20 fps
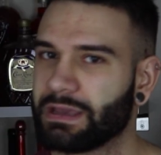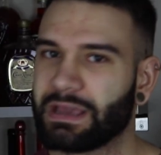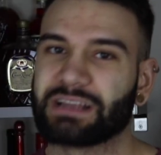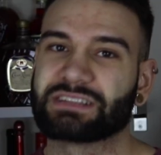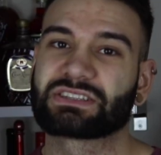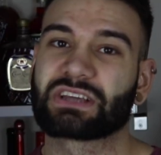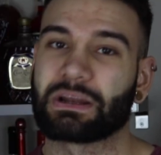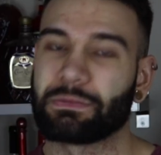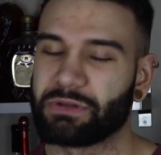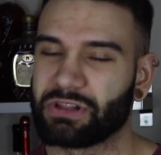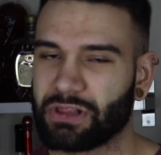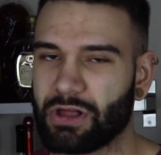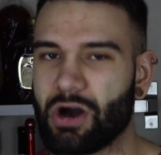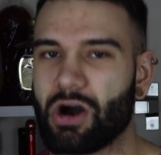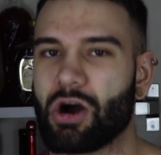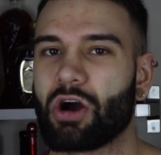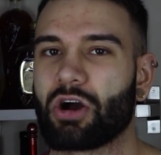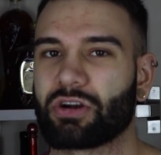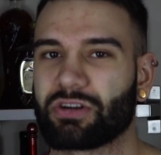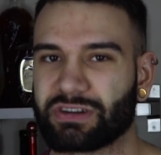it's gonna be a
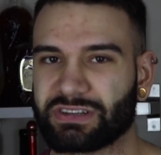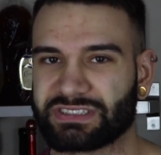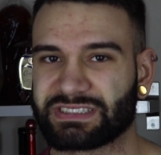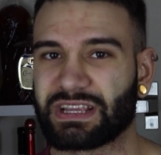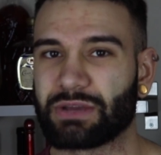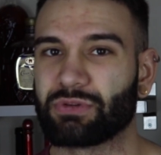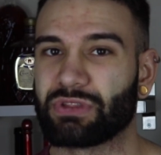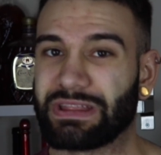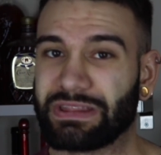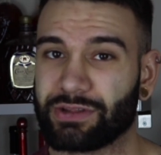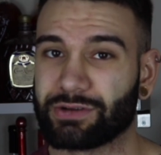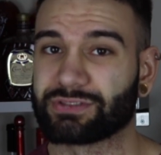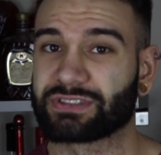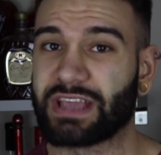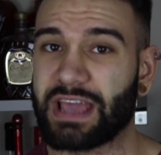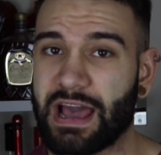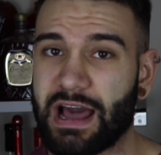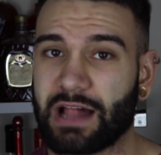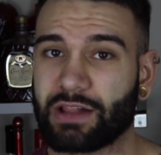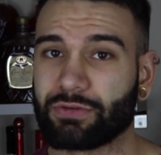lot harder to stay within those
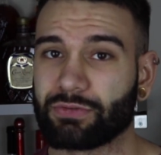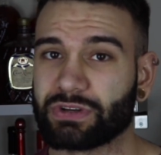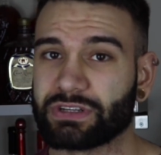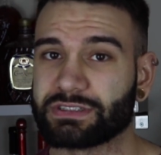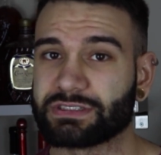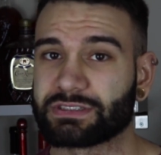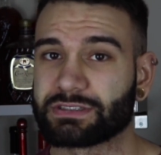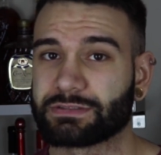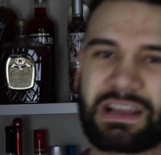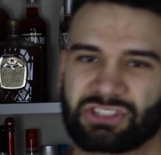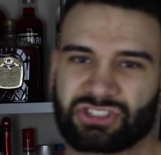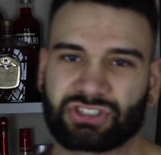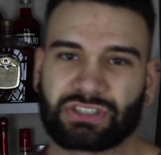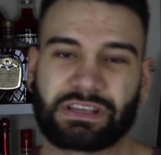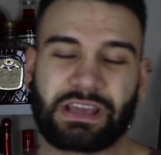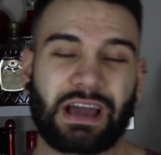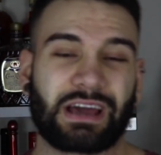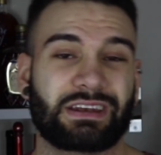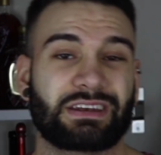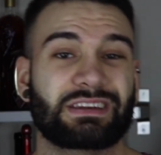calories.
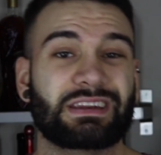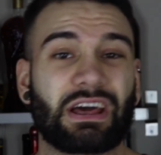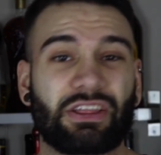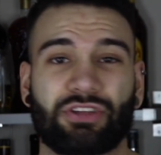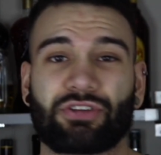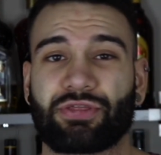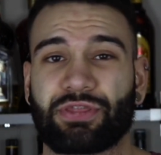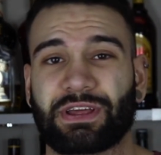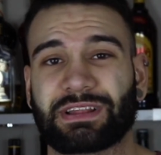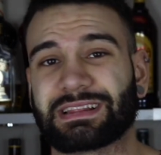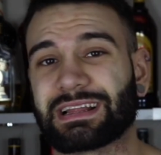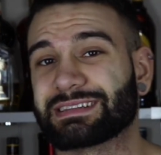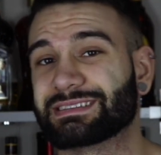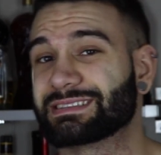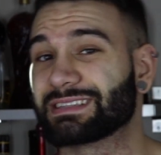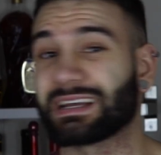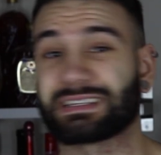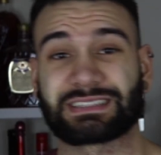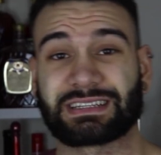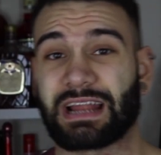Actually, another thing
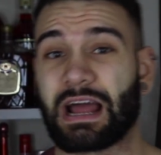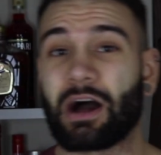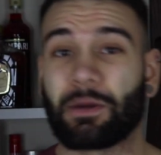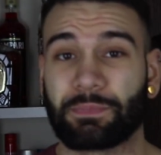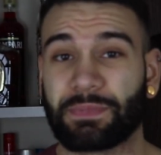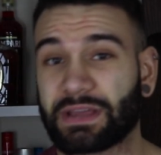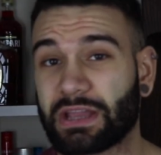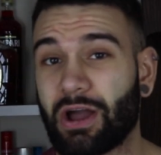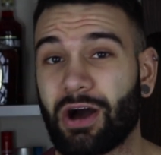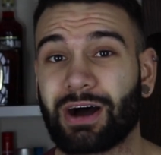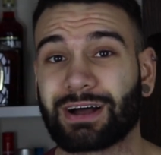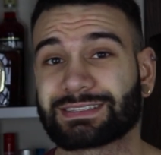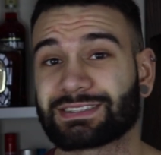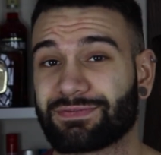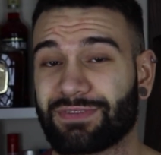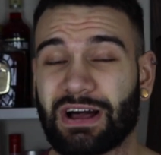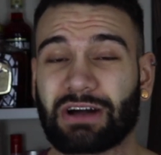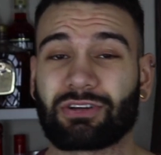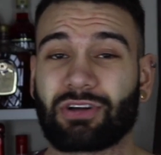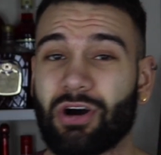that doesn't help the cause
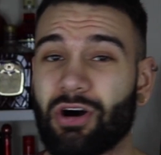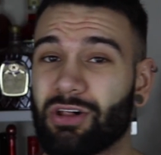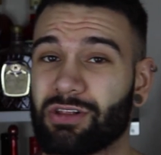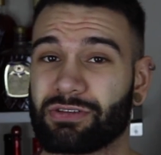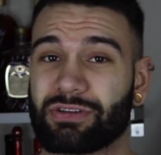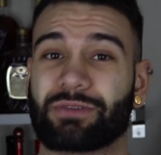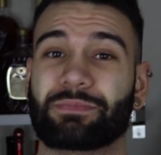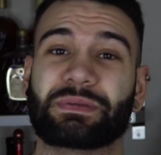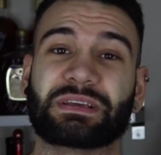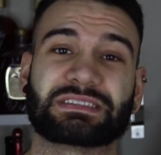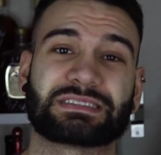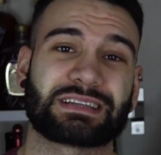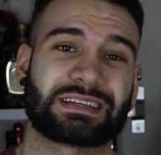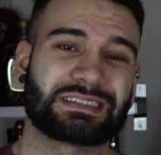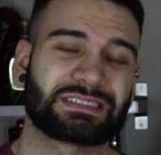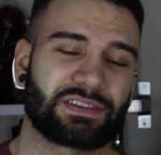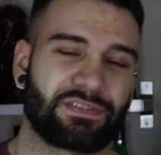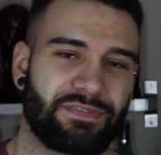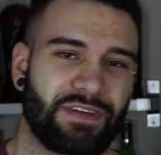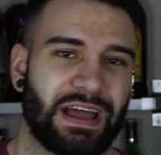of alcohol and obesity
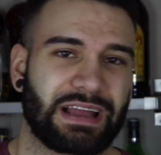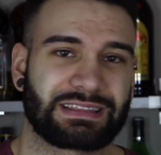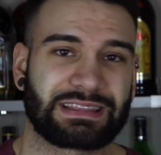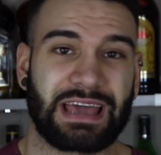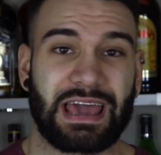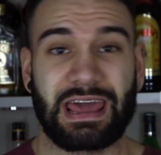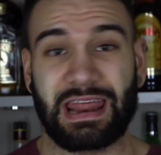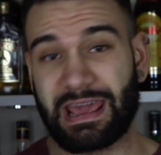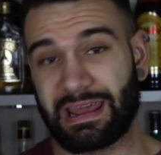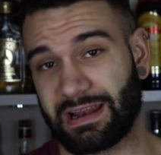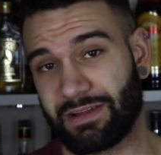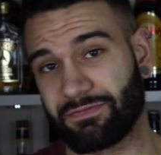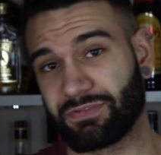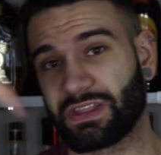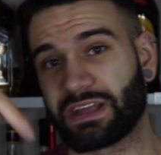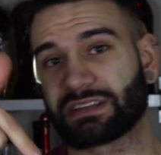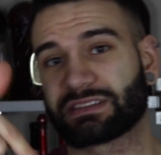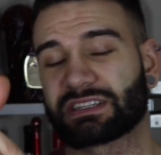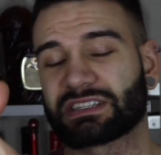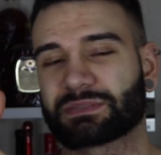is the fact that, and I've
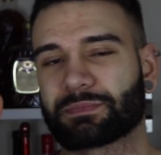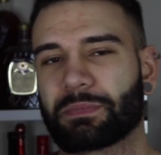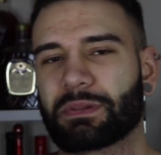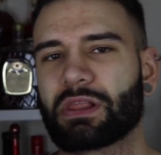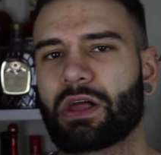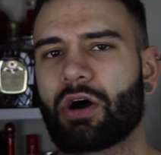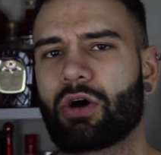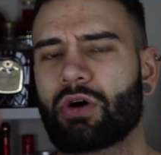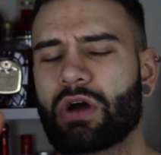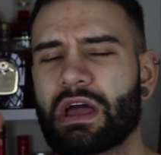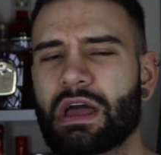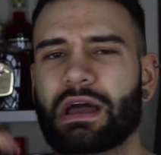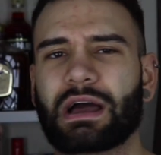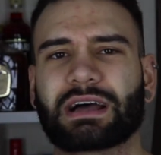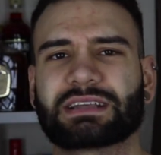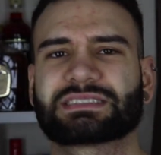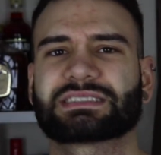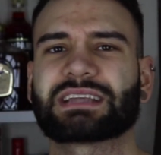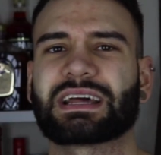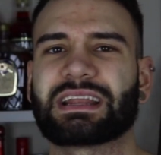linked this below,
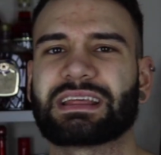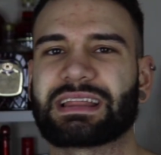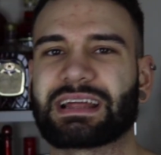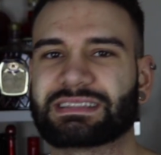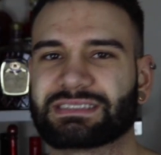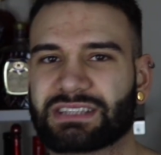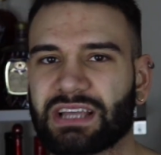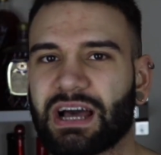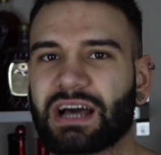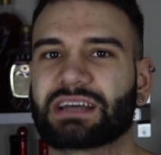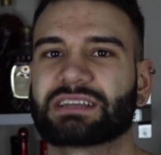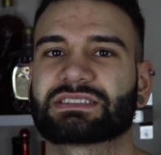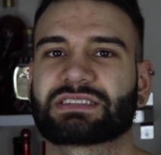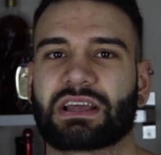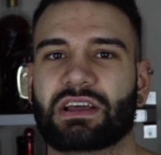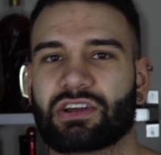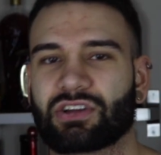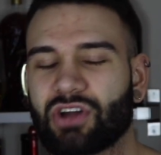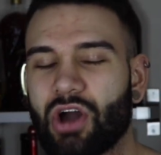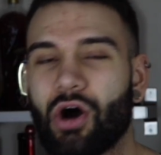a study that does
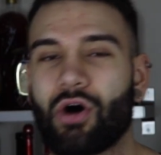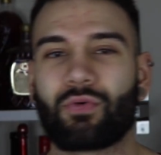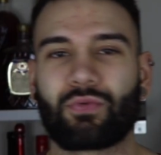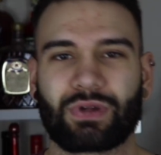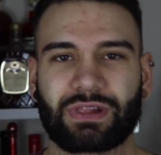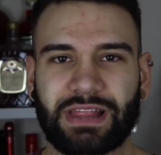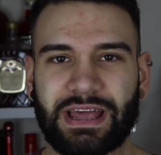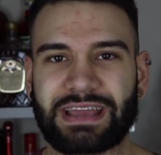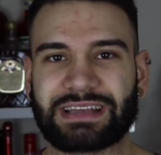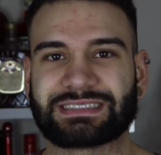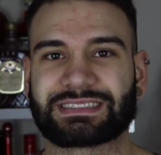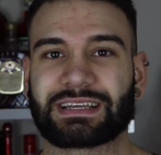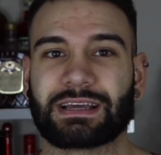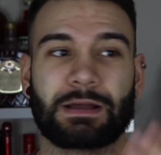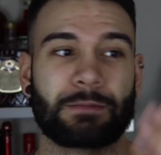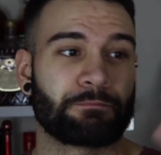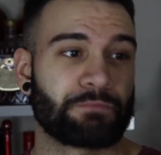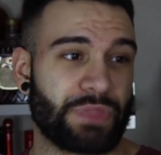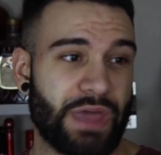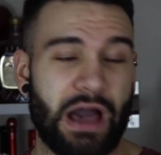correlate
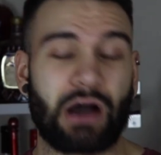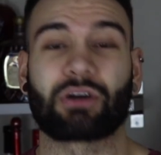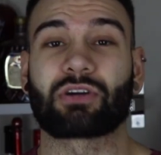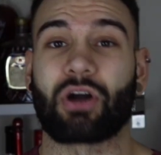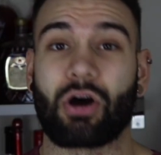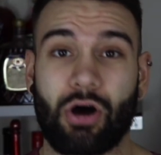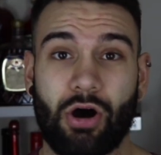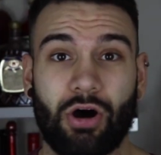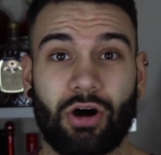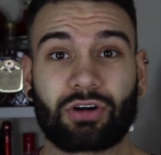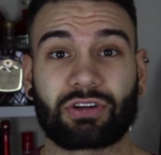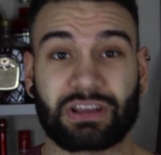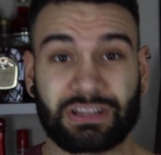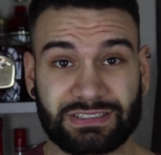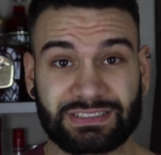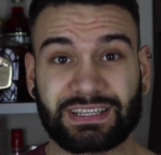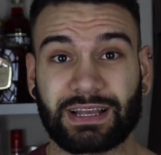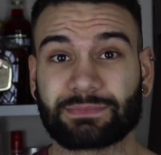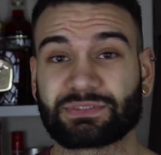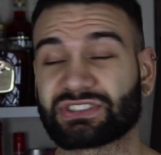alcohol
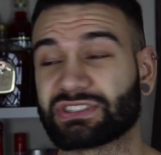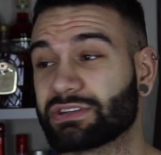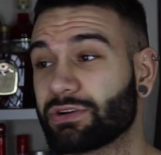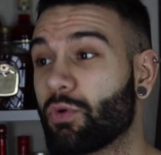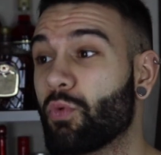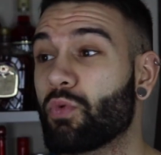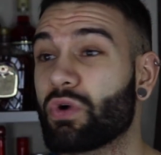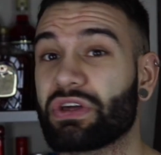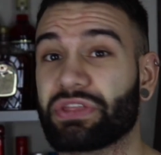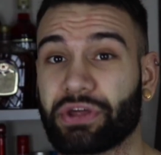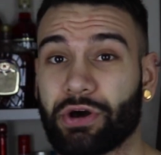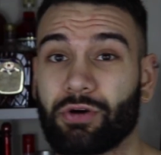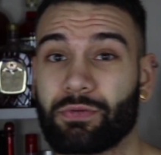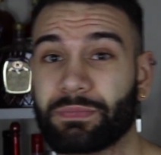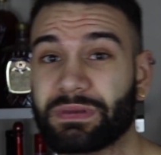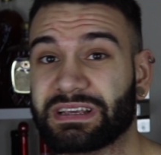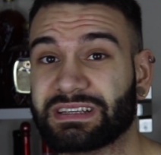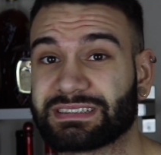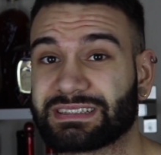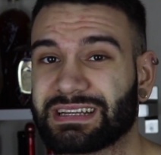consumption with
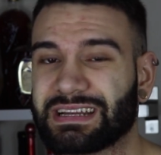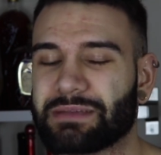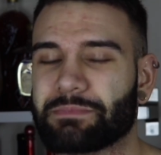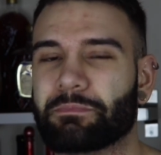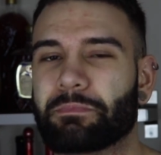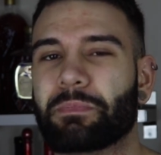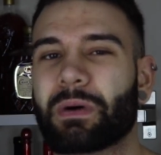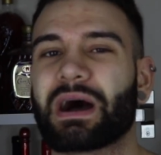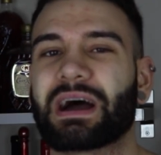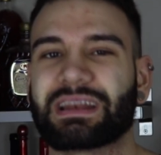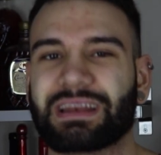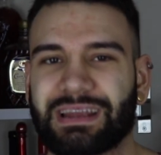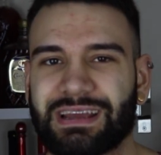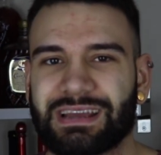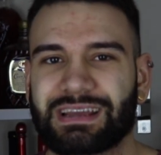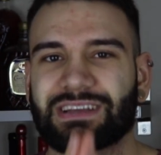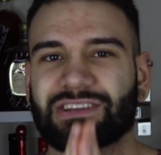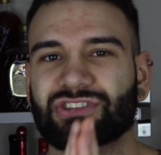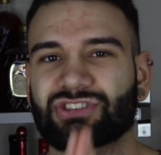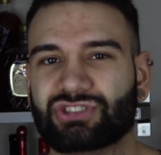obesity. But
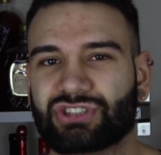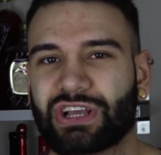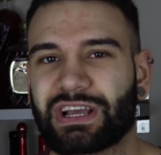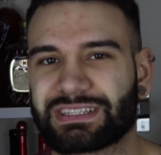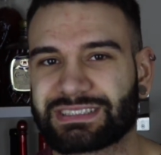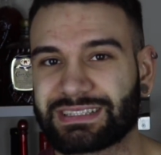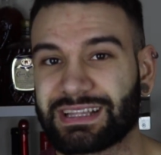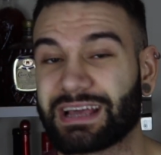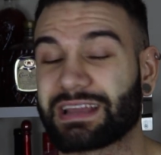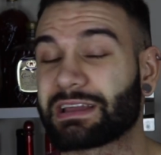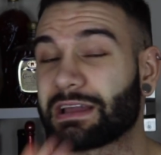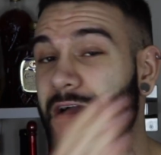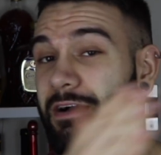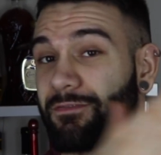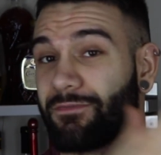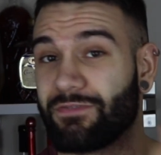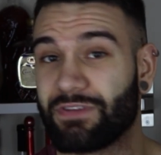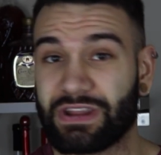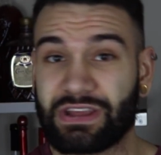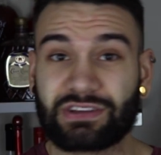just like
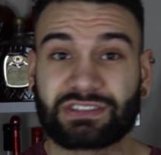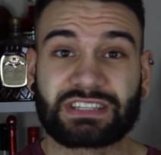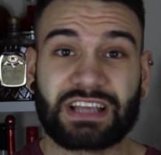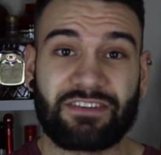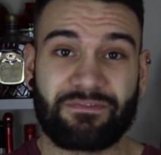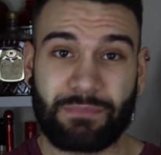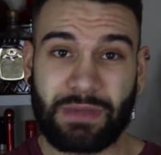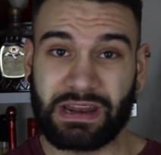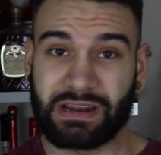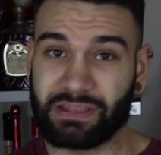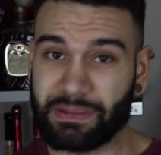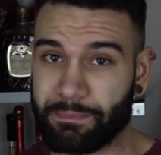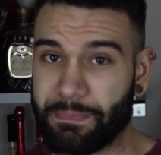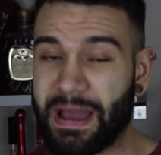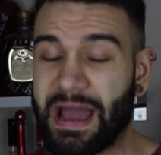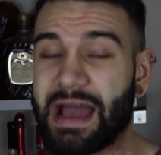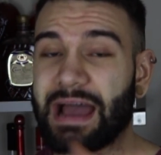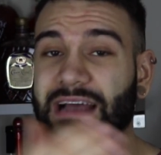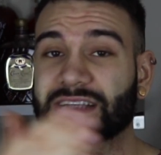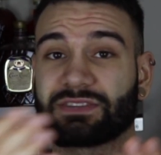videos I've made in the
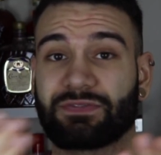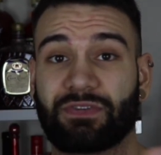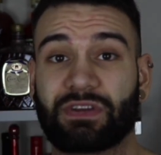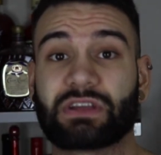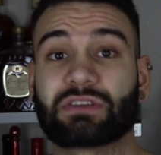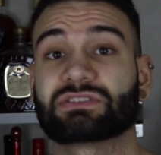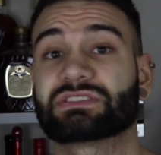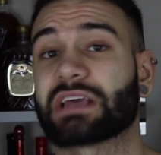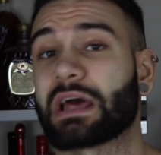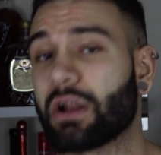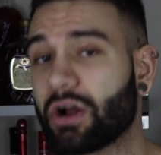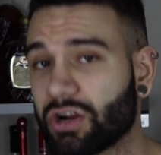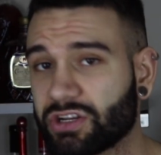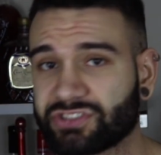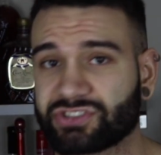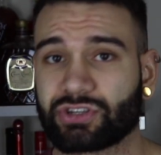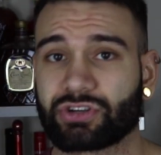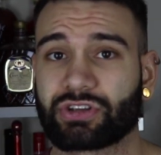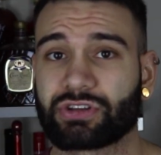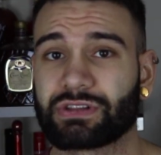past, videos that are
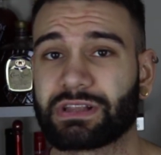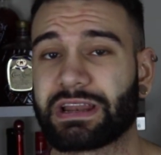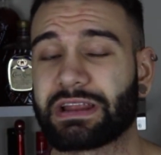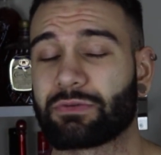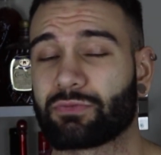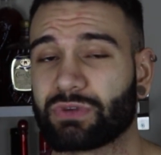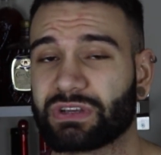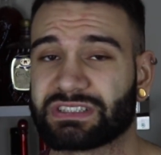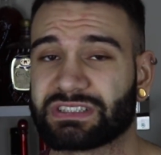circulating